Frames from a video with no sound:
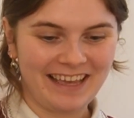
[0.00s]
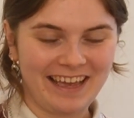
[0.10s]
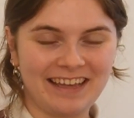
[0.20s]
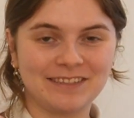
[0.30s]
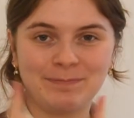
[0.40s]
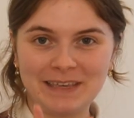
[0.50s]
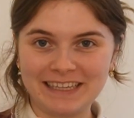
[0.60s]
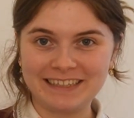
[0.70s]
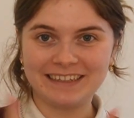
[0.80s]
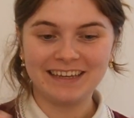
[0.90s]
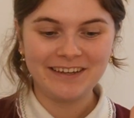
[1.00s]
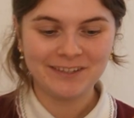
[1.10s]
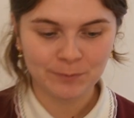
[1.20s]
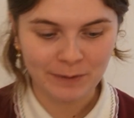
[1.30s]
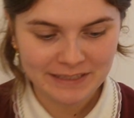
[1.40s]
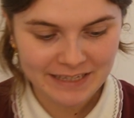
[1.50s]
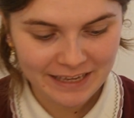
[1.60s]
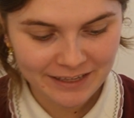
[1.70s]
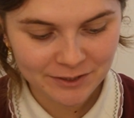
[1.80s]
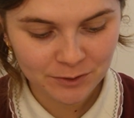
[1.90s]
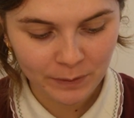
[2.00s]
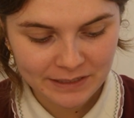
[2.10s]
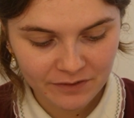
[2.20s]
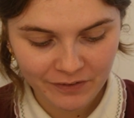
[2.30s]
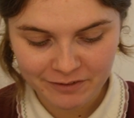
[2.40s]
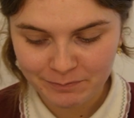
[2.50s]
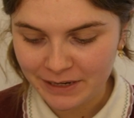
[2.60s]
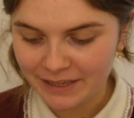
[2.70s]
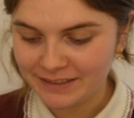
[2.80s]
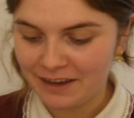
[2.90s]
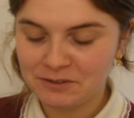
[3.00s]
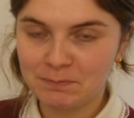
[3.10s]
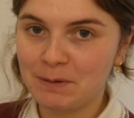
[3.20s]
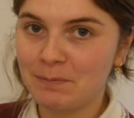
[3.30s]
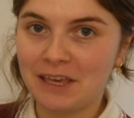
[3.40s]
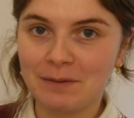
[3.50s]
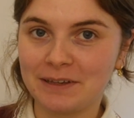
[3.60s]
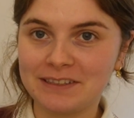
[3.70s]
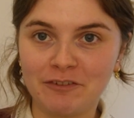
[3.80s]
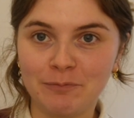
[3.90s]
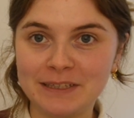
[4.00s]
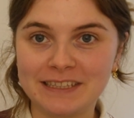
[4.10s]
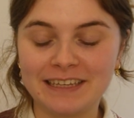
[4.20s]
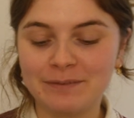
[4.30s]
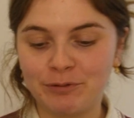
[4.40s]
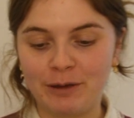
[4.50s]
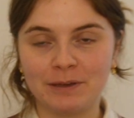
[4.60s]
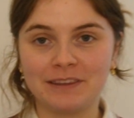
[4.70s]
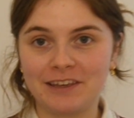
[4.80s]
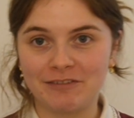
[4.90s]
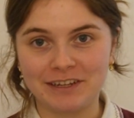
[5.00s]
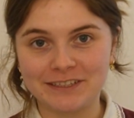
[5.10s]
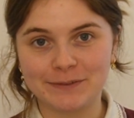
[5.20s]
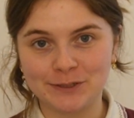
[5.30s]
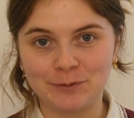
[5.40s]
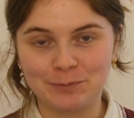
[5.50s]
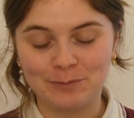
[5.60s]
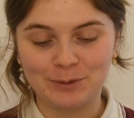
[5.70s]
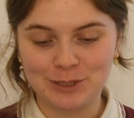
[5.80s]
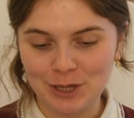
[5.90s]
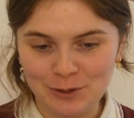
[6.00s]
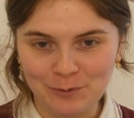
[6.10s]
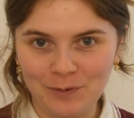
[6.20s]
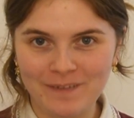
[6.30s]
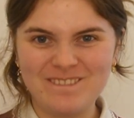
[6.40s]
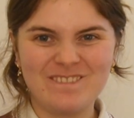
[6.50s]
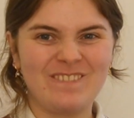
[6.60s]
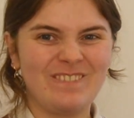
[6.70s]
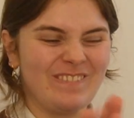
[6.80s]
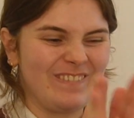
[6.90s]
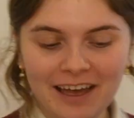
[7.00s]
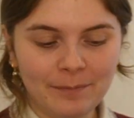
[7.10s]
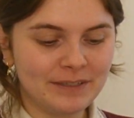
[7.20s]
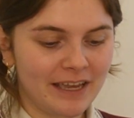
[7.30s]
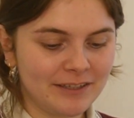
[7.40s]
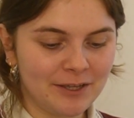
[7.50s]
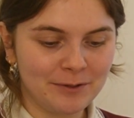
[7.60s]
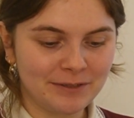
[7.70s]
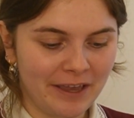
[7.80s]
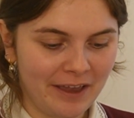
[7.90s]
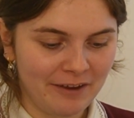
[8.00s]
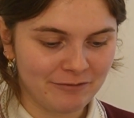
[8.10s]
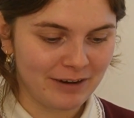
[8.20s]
it has been 20 to 25 minutes. I've just been making myself busy prepping the ingredients for soup number 2. Our potatoes are